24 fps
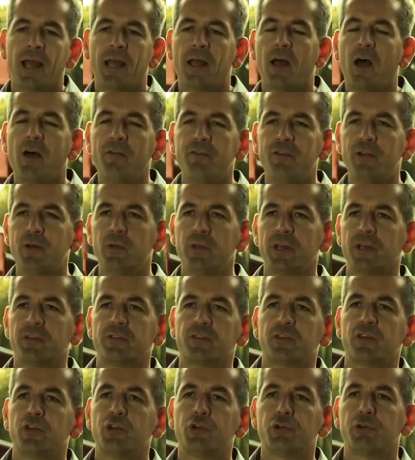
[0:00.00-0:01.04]
Uh, I feel
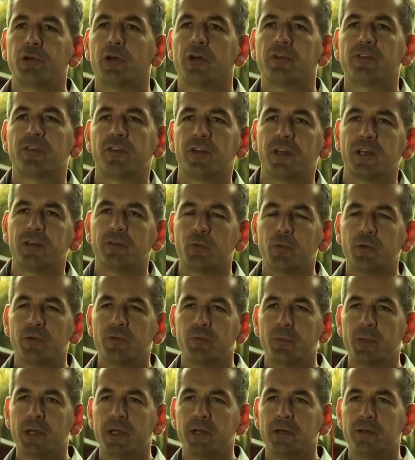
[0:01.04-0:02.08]
that curiosity has
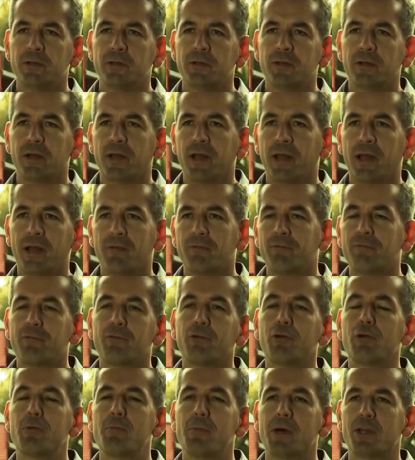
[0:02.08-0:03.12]
always been uh,
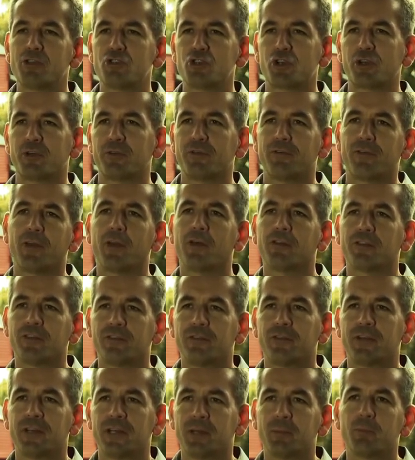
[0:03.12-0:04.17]
very much a
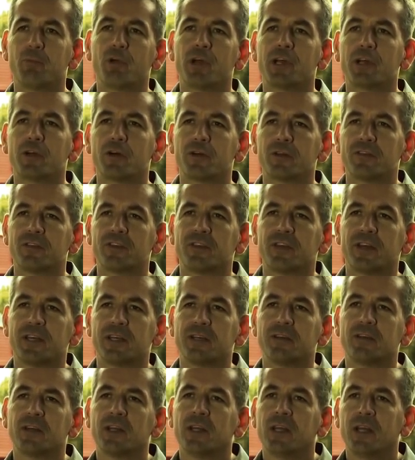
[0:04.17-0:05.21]
philosophy at Brancott
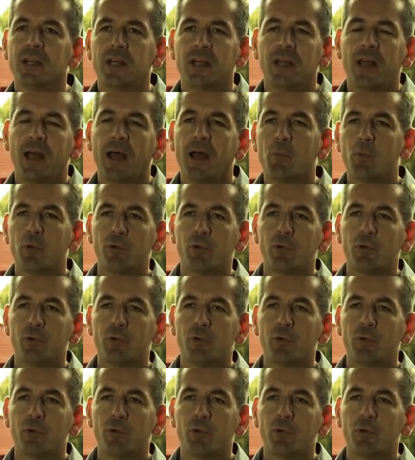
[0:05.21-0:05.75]
Estate. Uh,